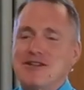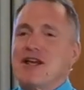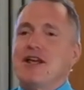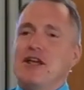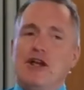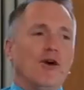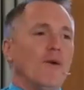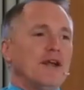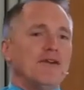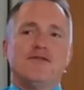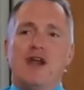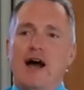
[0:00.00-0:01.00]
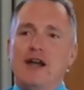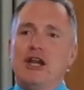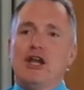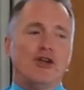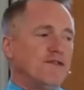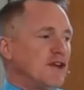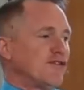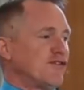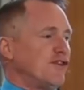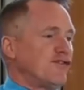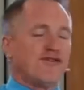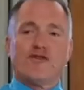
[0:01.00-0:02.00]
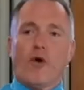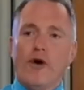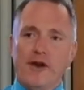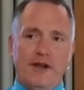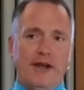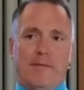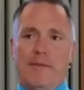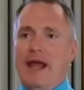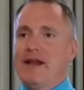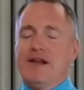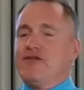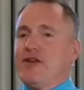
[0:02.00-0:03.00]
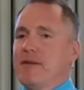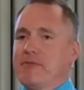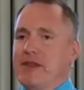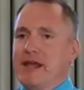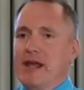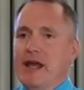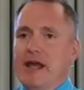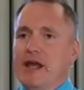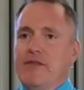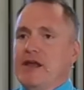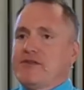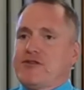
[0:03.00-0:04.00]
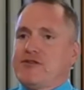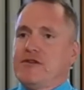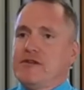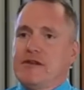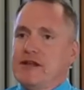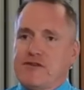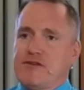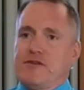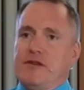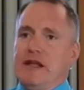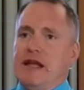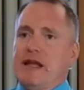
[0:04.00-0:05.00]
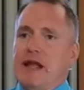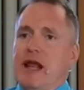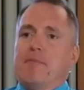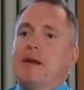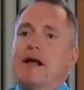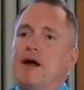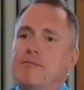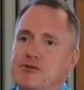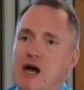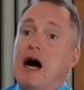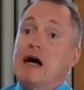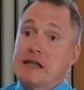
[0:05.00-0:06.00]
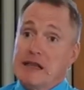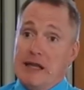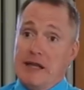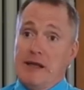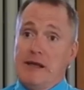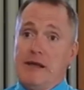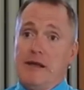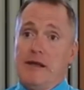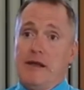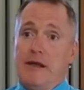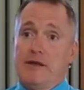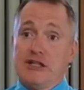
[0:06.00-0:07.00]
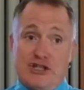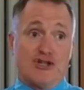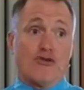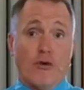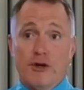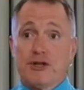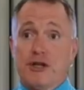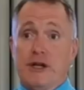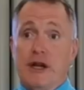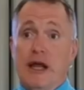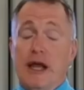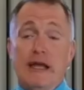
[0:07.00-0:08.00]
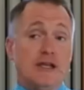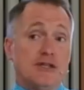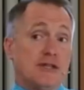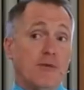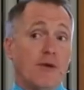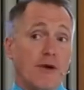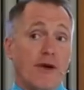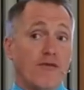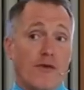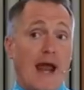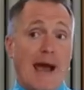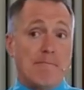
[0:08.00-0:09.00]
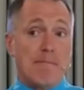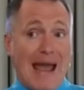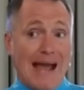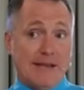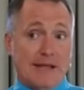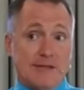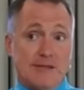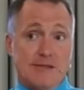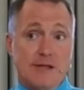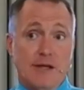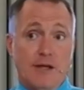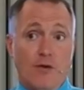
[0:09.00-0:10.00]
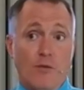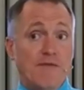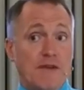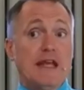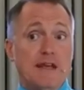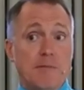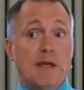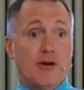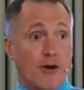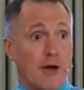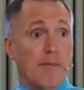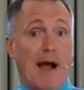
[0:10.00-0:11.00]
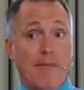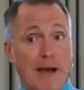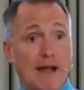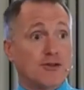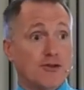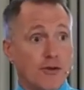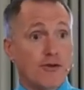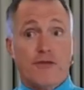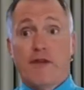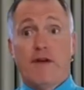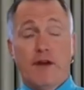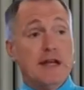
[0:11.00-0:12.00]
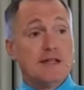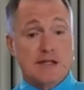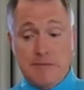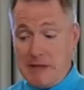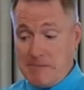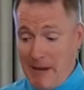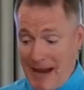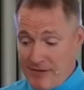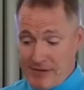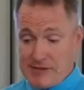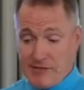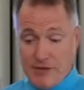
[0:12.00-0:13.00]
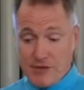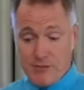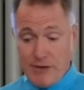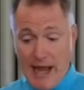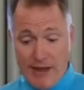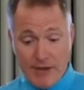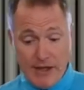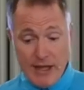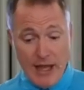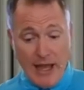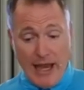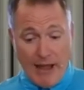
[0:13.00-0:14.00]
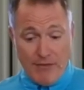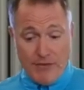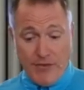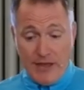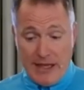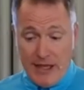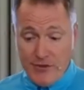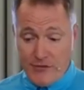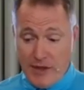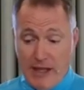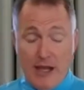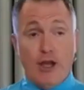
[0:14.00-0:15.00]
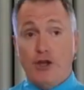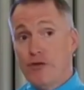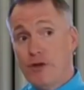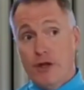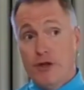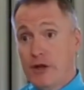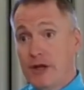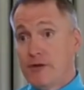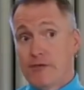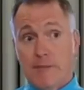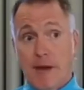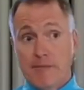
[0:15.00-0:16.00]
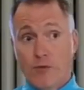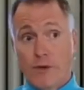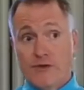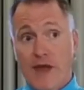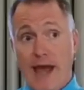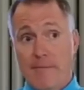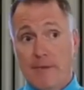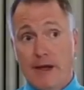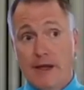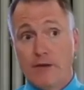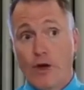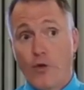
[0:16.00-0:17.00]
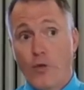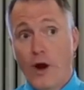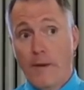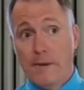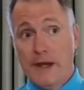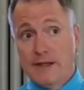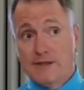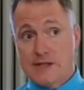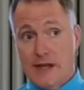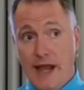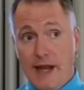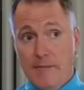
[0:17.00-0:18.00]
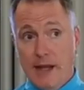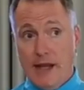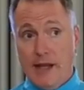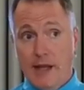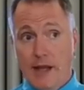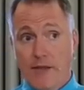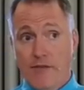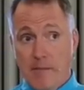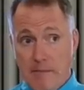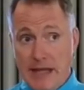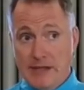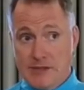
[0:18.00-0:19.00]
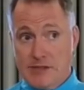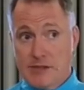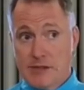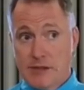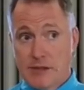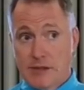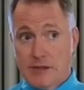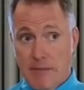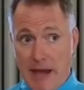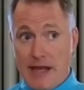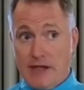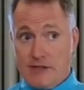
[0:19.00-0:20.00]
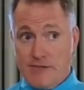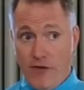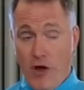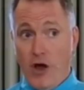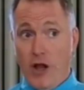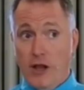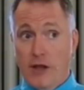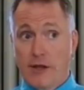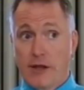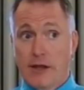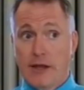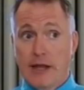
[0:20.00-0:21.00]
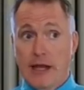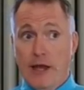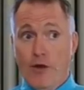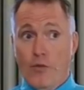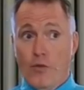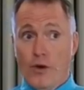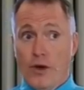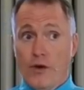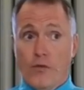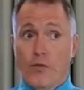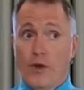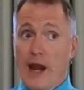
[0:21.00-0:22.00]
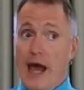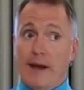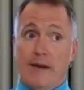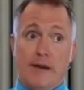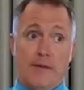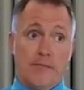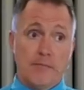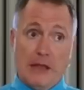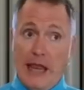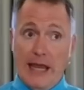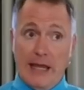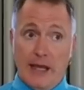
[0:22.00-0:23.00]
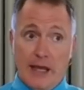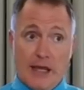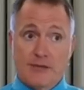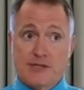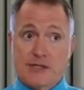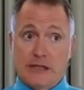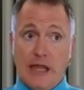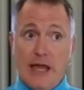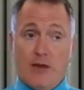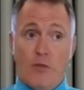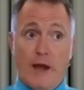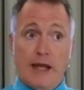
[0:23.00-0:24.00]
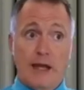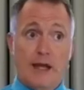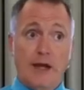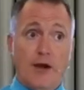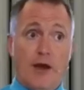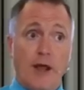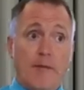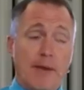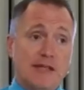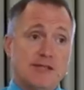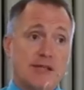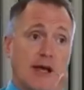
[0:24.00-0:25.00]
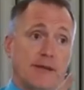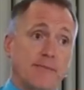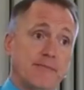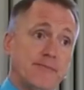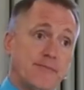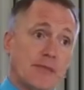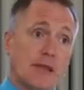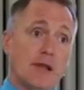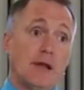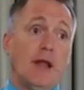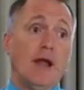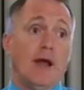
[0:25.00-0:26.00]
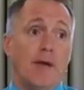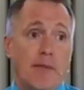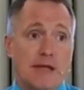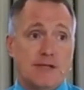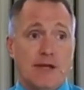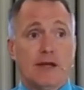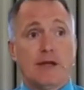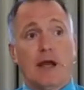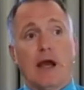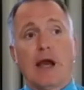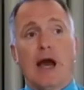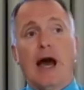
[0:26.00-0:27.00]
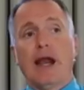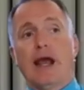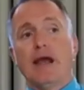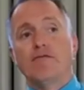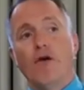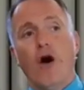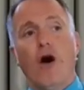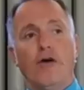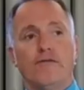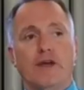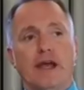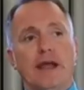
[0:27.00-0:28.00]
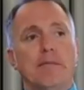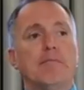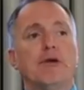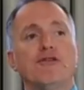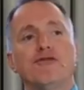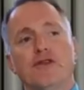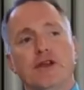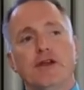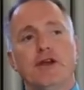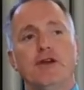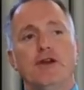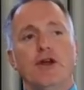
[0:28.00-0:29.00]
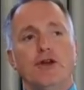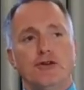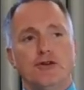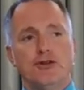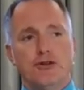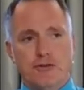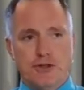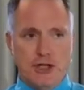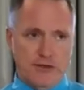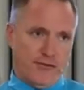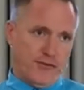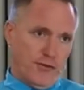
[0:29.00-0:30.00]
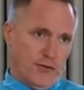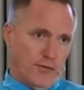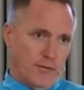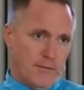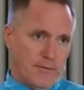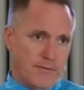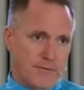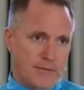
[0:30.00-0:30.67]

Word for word: His, you know what you've done? You've just distorted him into something that's... that's It, it becomes ugly, distortion. And you see, we're, if we're not balanced, we need to be girt about by truth, and there needs to be balance in this reality. And the thing is, you, you need to remember what's happening. We're up against an enemy that means to make us fall. We're, we're not playing against a lightweight here. My son, my son got involved in Brazilian Jiu-Jitsu.